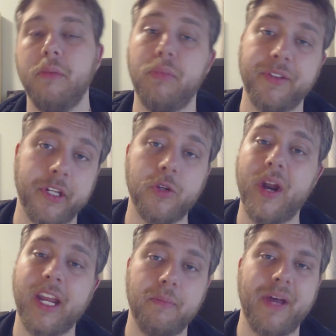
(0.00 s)
But they
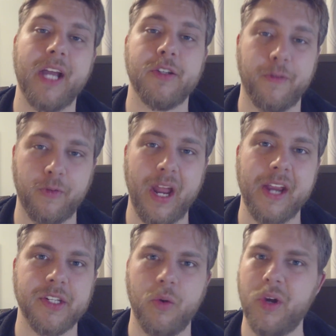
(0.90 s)
drag him back to
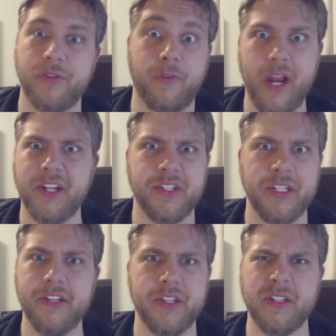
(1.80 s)
Frank's, in which Frank
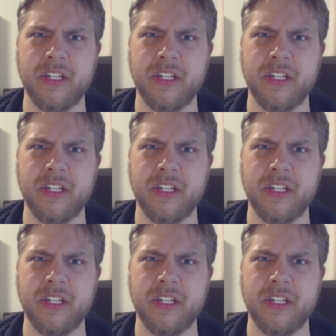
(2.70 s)
sees this,